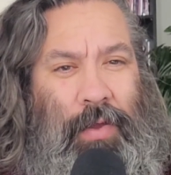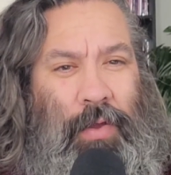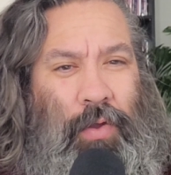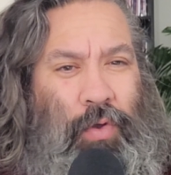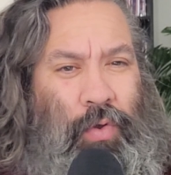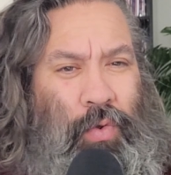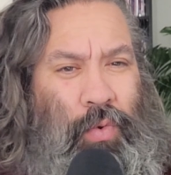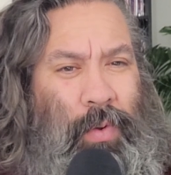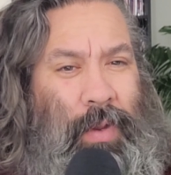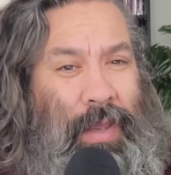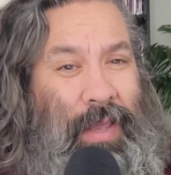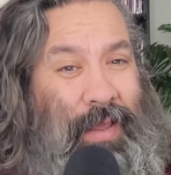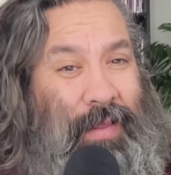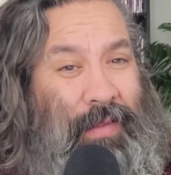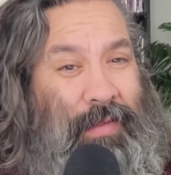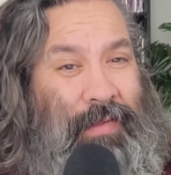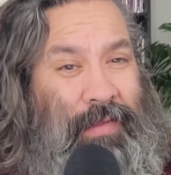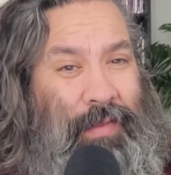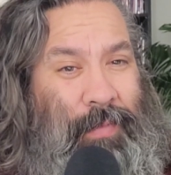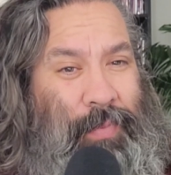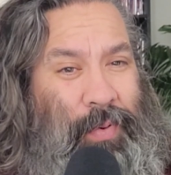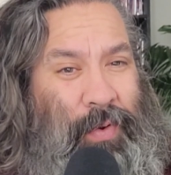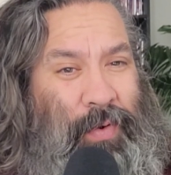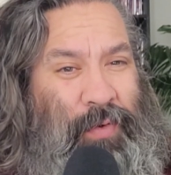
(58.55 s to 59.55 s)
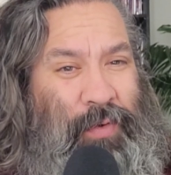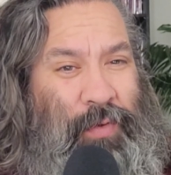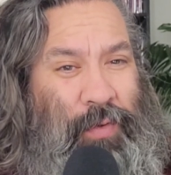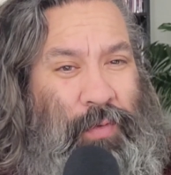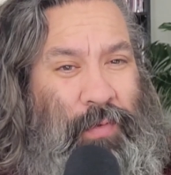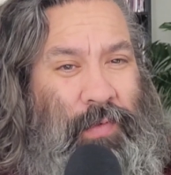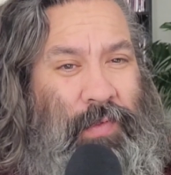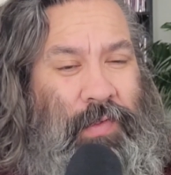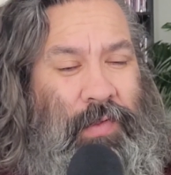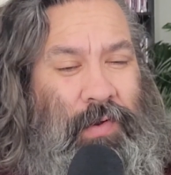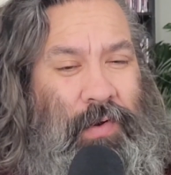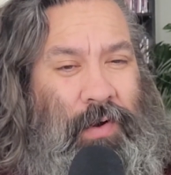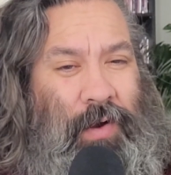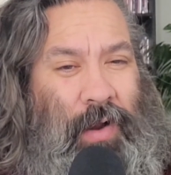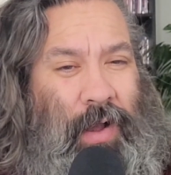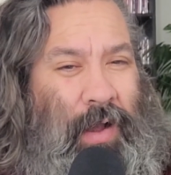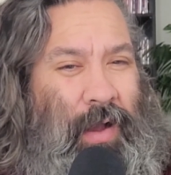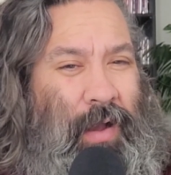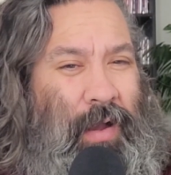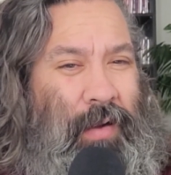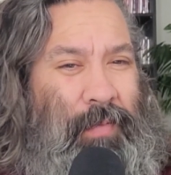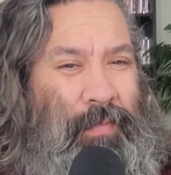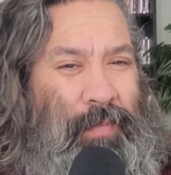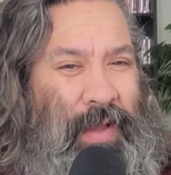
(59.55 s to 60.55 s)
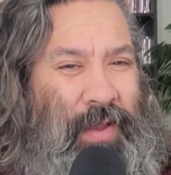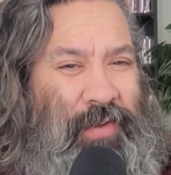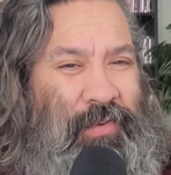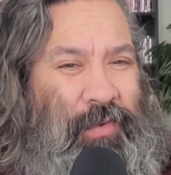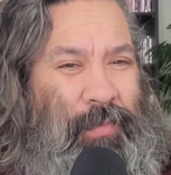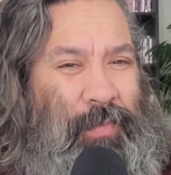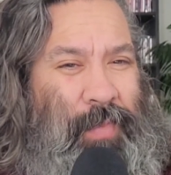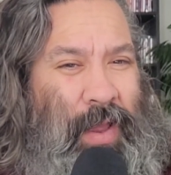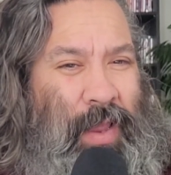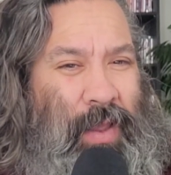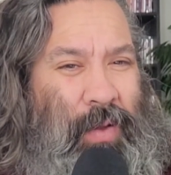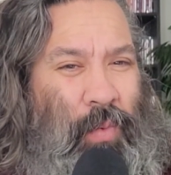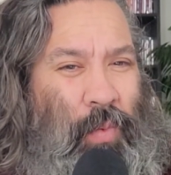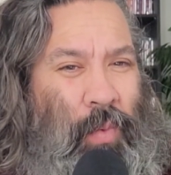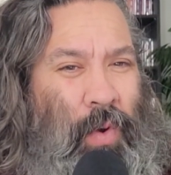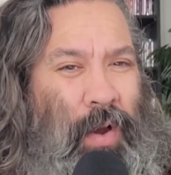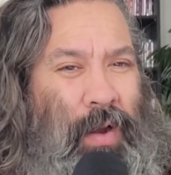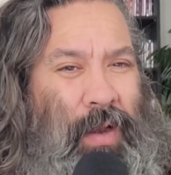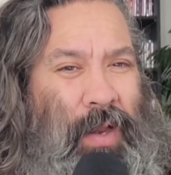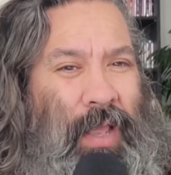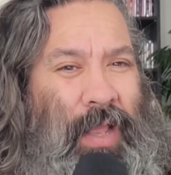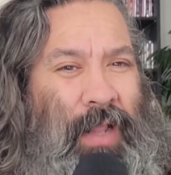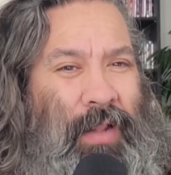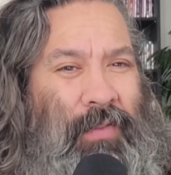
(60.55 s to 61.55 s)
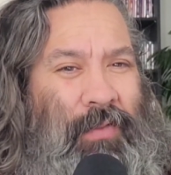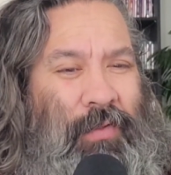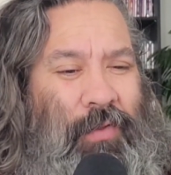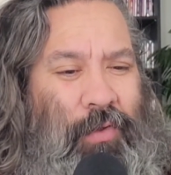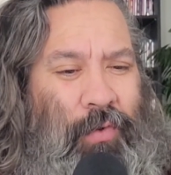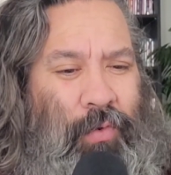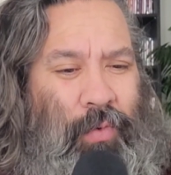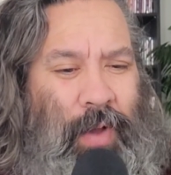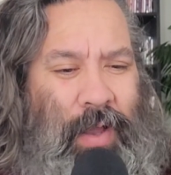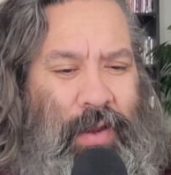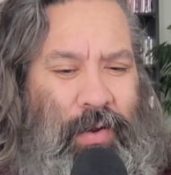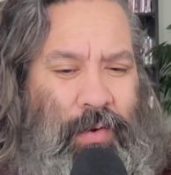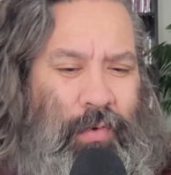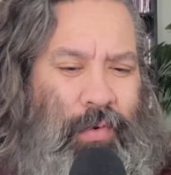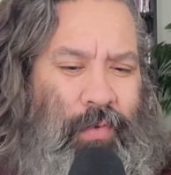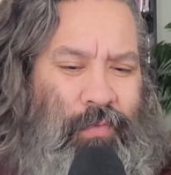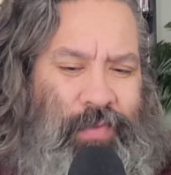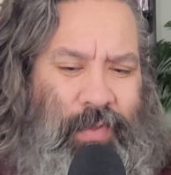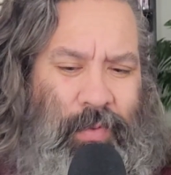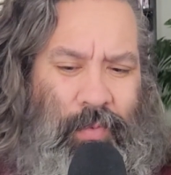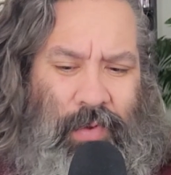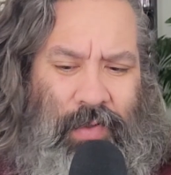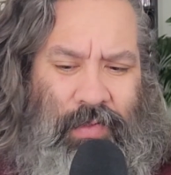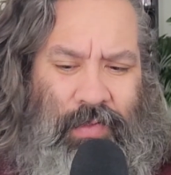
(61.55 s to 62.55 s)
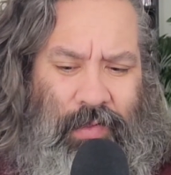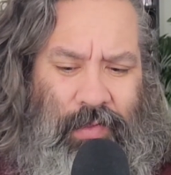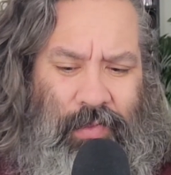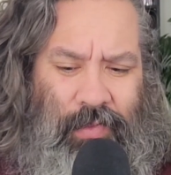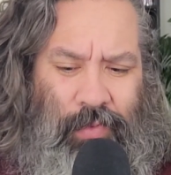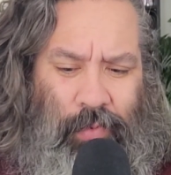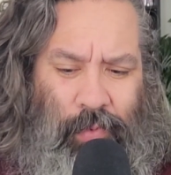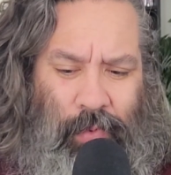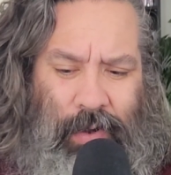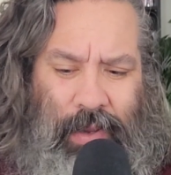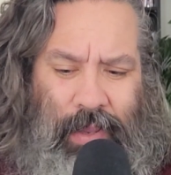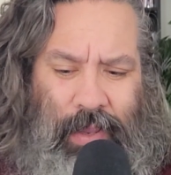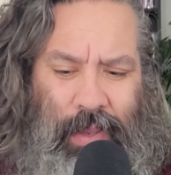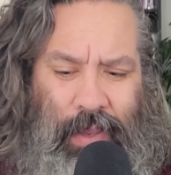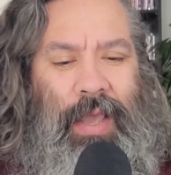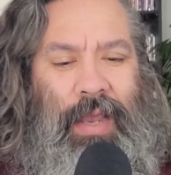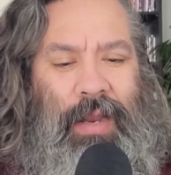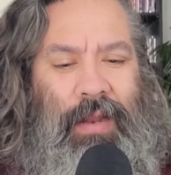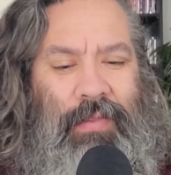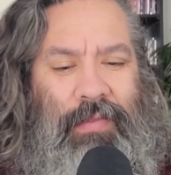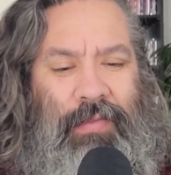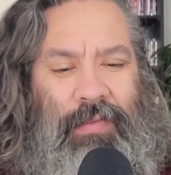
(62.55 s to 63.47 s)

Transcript: who is the producer on Magic Mike 1 and 2. I don't know if he was on 3. And it